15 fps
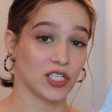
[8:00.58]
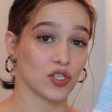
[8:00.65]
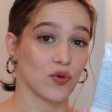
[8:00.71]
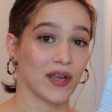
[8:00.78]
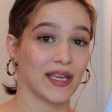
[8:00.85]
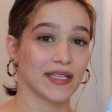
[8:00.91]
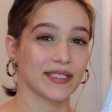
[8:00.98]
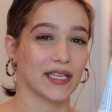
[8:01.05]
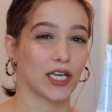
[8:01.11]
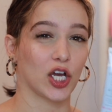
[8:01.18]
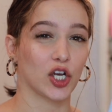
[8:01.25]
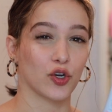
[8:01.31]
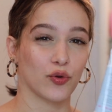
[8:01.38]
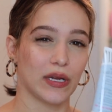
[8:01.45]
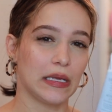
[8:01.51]
enjoying. It's like a
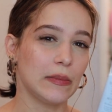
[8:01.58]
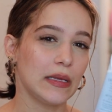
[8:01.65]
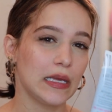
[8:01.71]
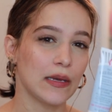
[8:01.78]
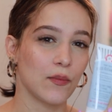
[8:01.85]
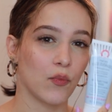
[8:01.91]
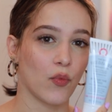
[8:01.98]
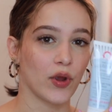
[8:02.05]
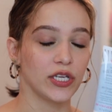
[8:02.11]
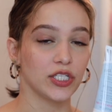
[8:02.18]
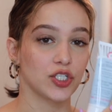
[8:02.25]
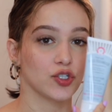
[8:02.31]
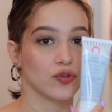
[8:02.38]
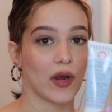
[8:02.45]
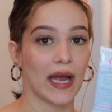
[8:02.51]
creamy,
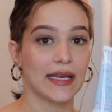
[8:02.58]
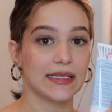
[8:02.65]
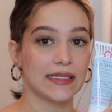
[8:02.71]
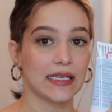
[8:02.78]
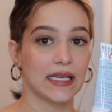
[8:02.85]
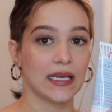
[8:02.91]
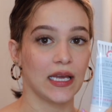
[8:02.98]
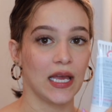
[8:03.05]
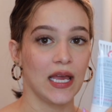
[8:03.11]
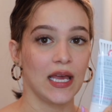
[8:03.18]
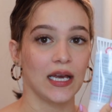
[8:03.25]
moisturizing